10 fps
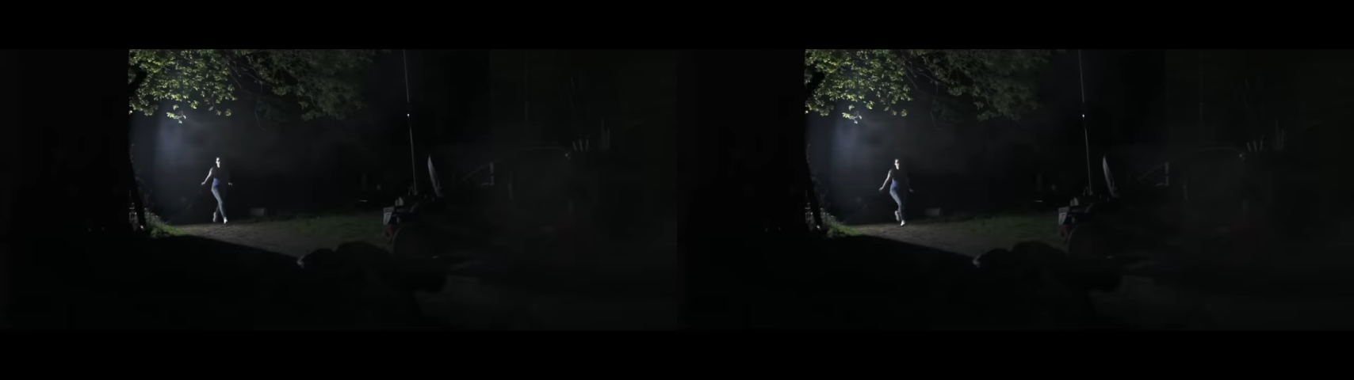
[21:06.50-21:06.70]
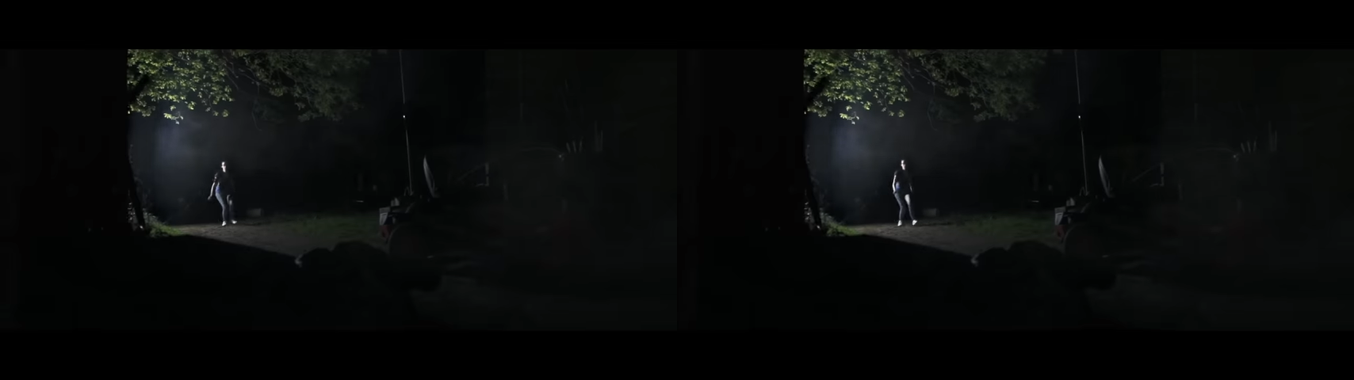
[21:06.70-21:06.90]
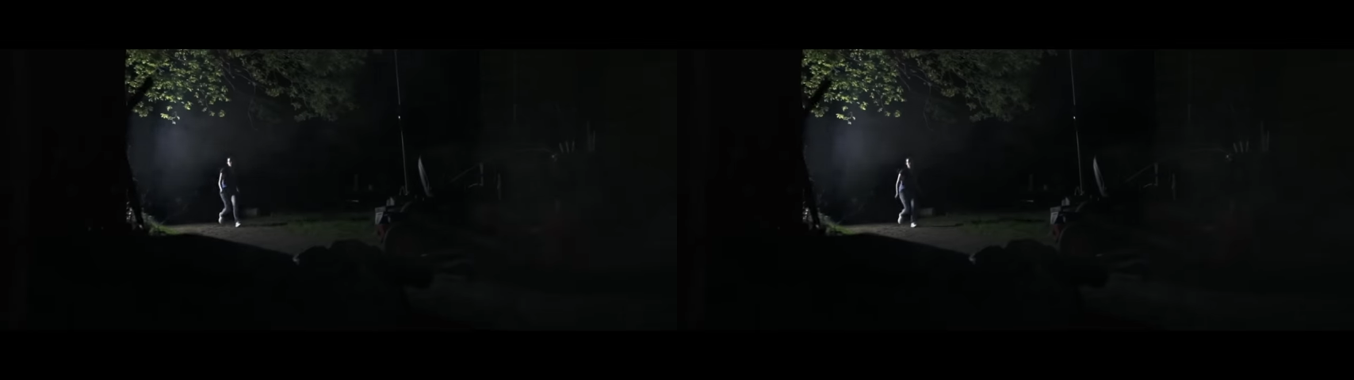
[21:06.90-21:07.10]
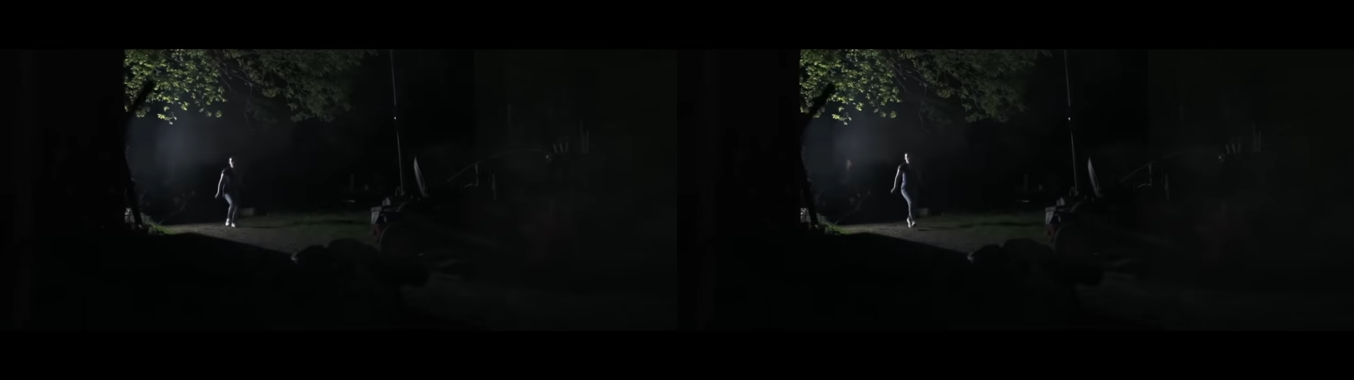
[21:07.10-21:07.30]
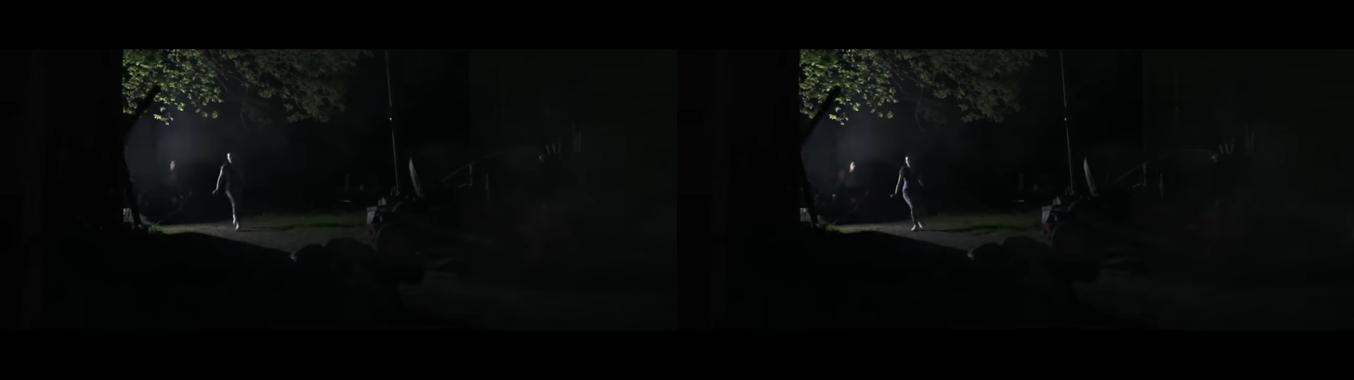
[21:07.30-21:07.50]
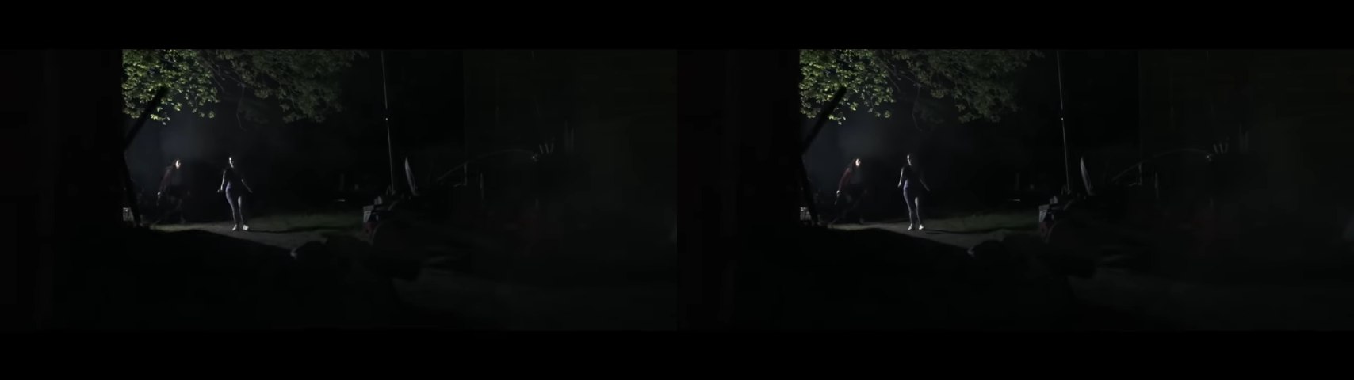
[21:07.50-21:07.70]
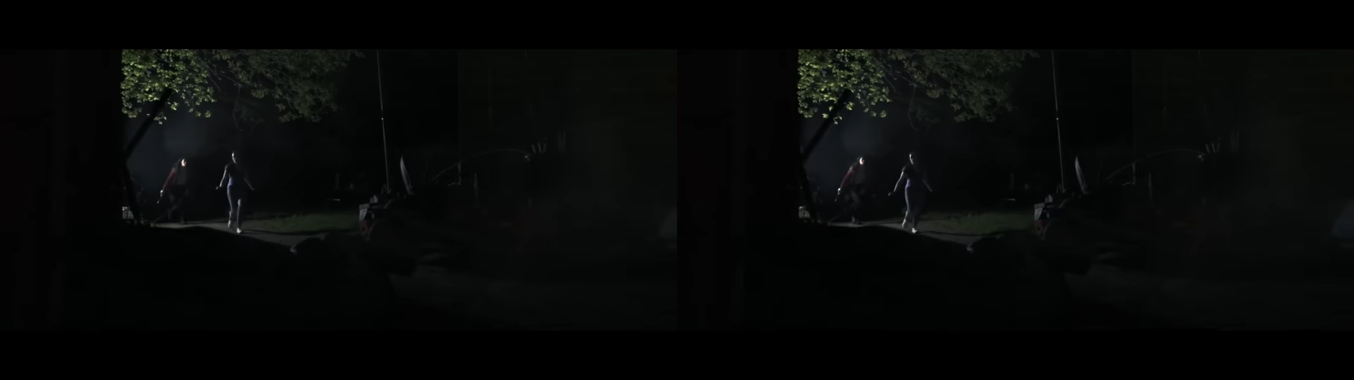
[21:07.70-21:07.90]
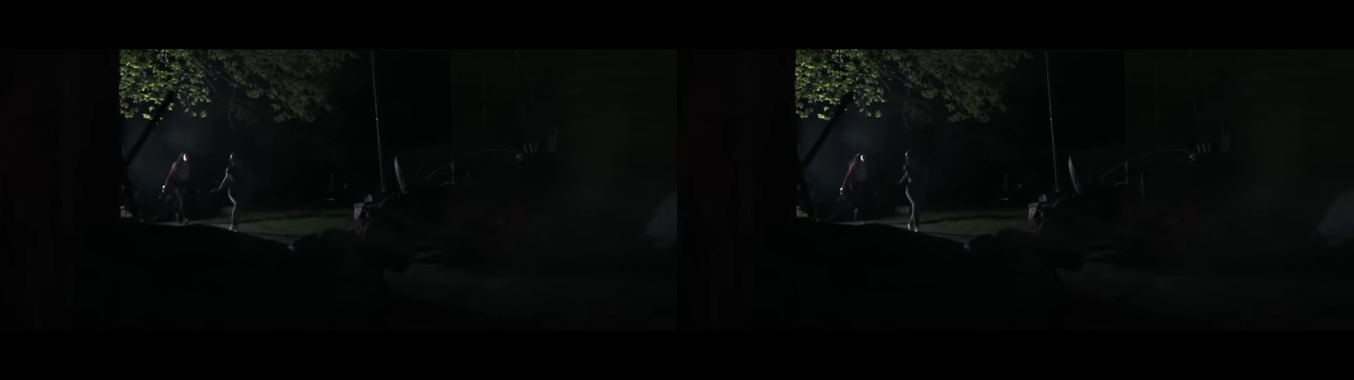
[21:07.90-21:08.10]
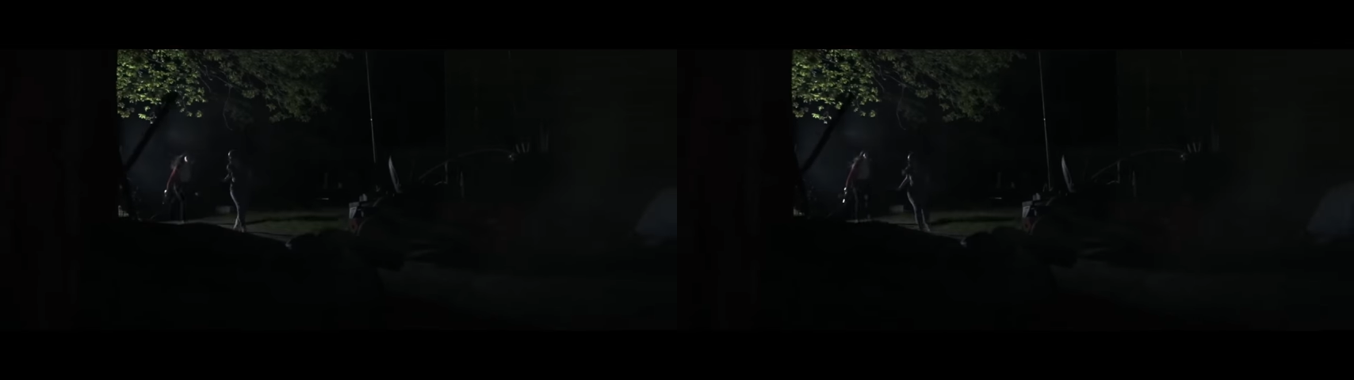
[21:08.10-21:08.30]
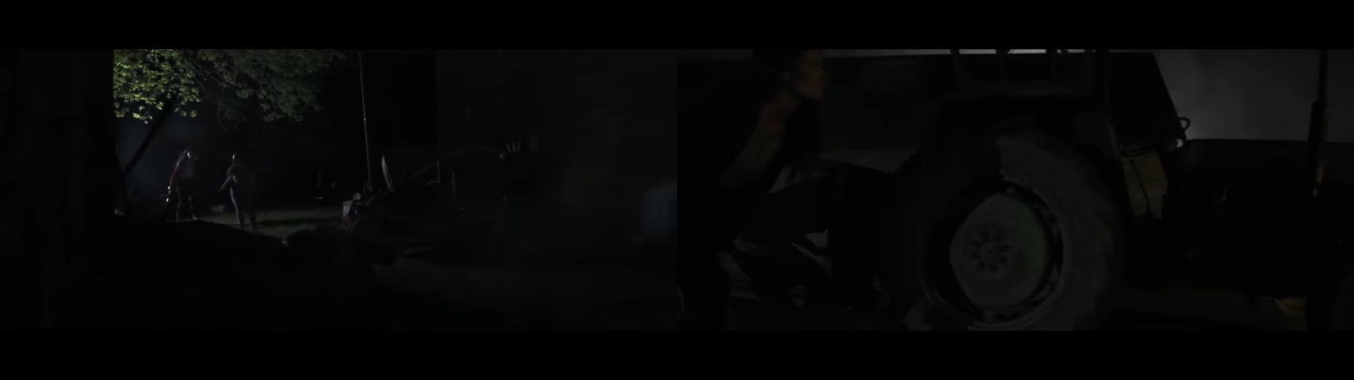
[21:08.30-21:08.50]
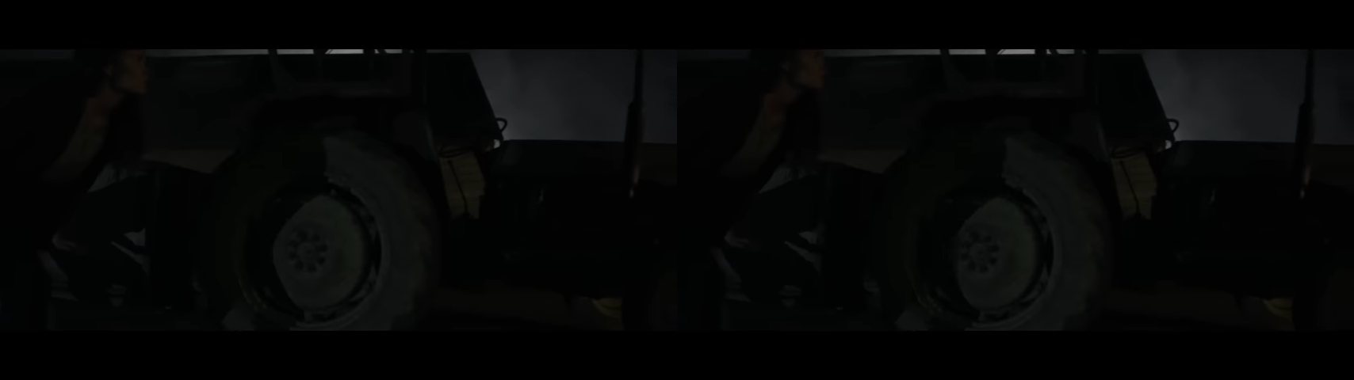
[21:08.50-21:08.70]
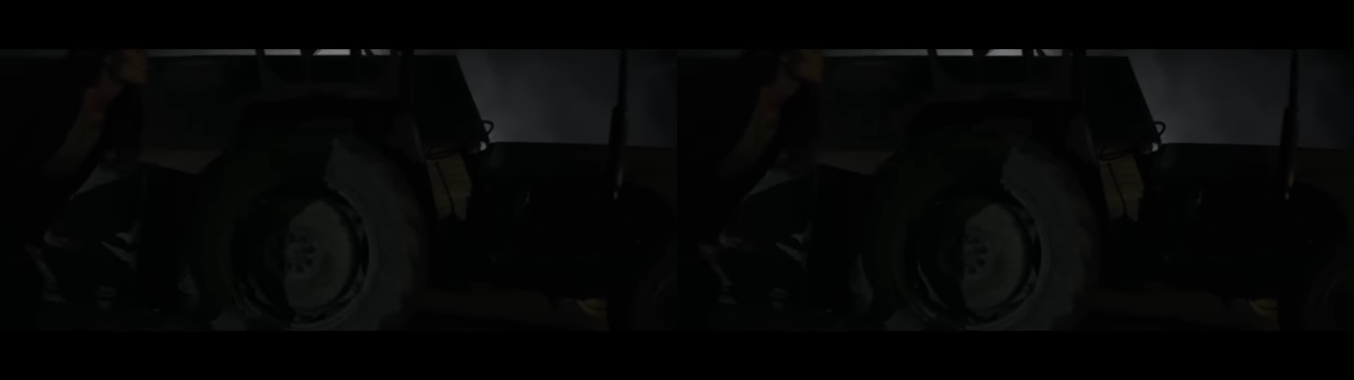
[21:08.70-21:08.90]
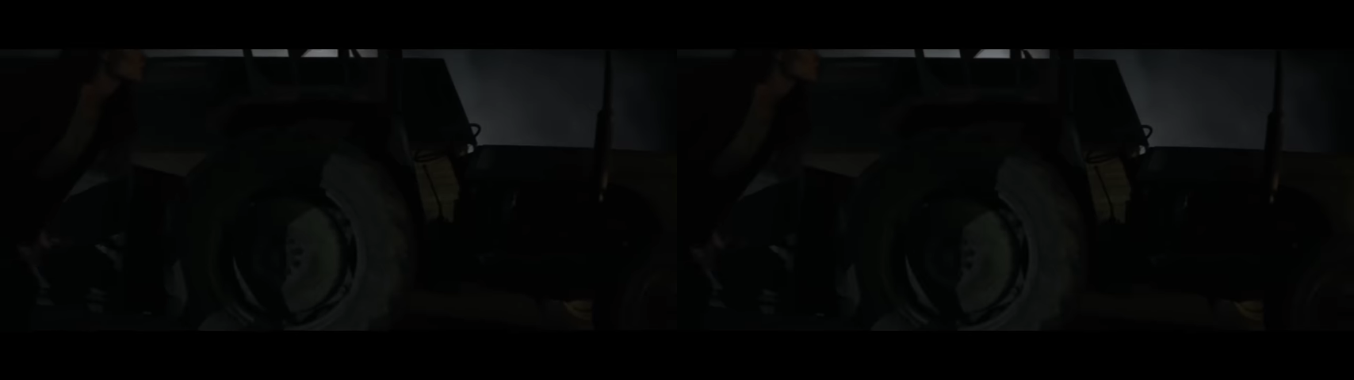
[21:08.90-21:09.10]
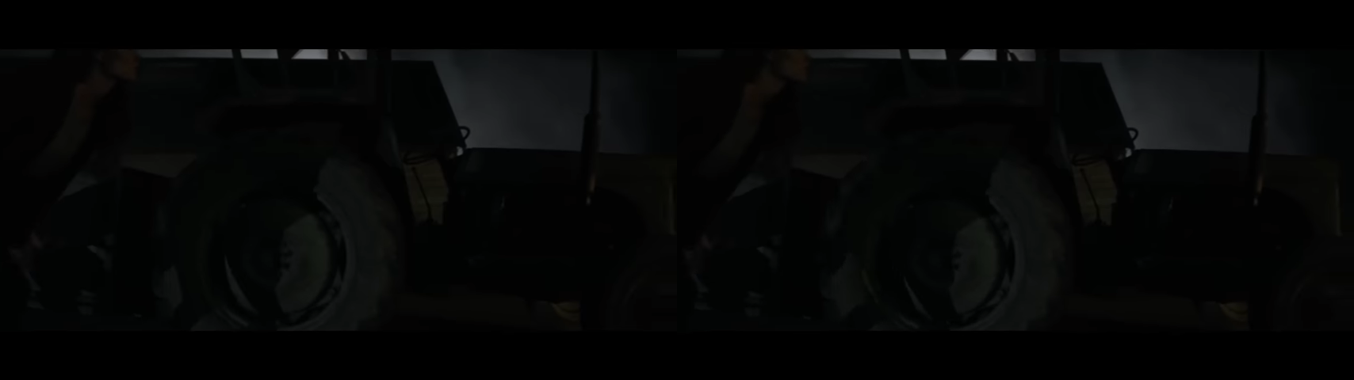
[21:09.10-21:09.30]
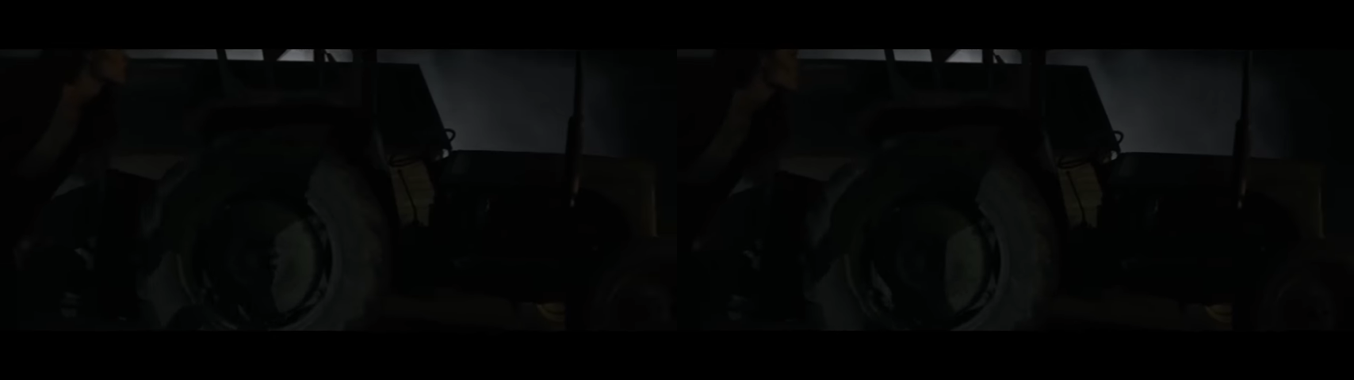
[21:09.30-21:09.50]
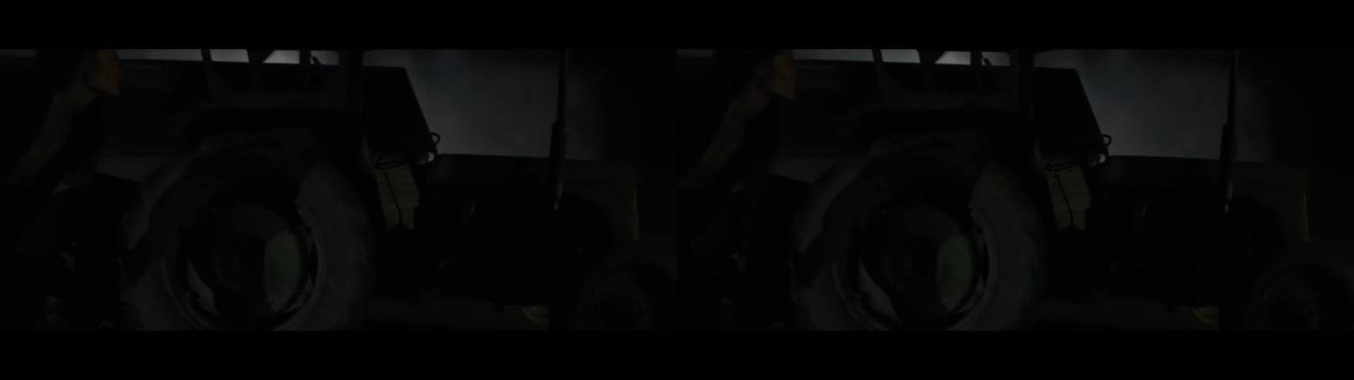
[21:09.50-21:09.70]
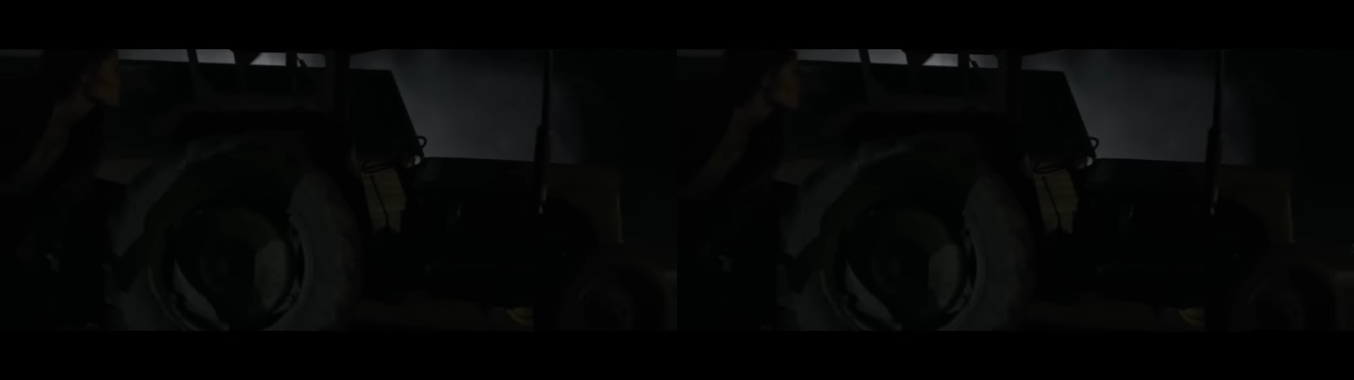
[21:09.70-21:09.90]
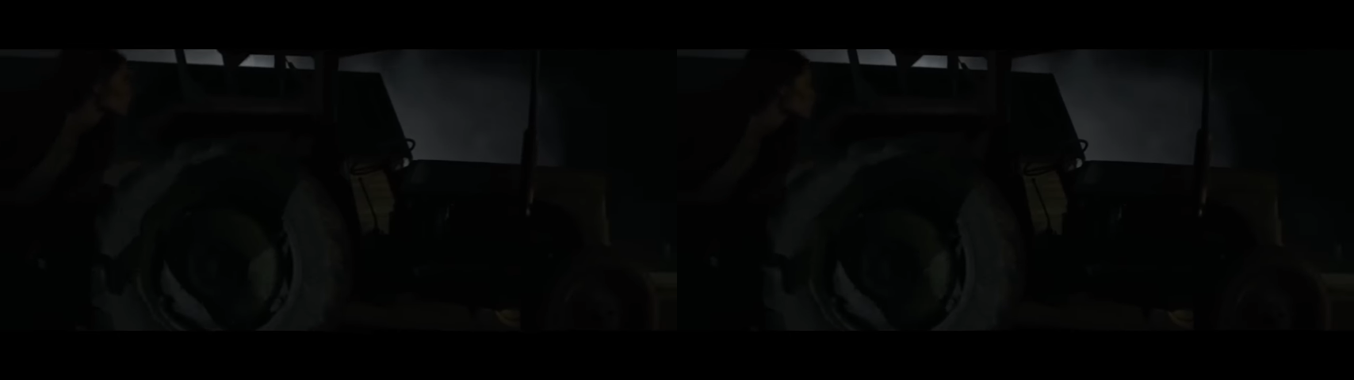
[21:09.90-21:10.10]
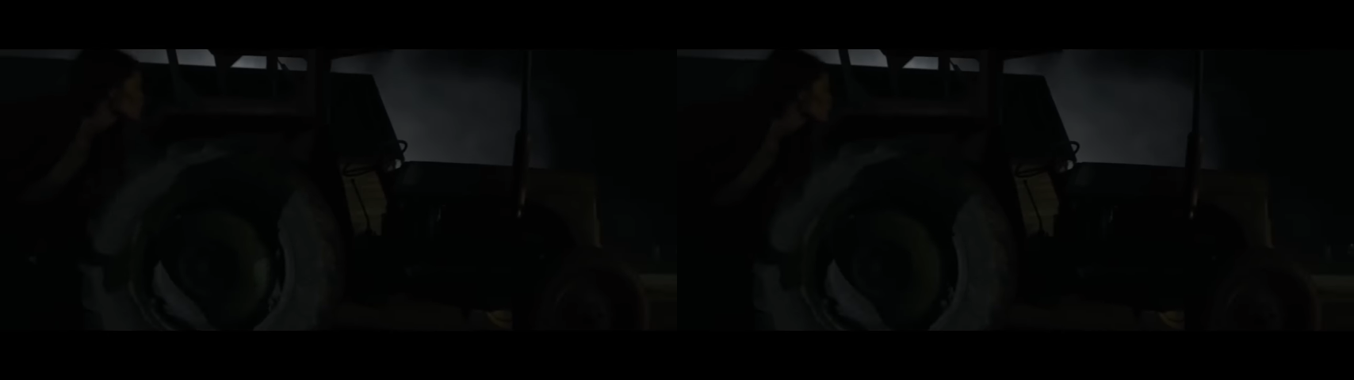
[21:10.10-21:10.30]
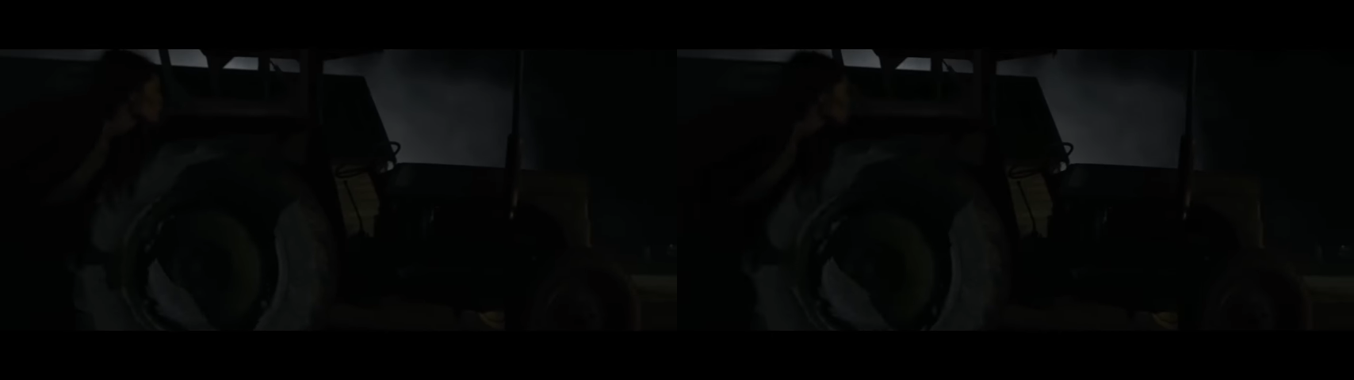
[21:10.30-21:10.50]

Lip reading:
No face is visible, so there are no lips to read.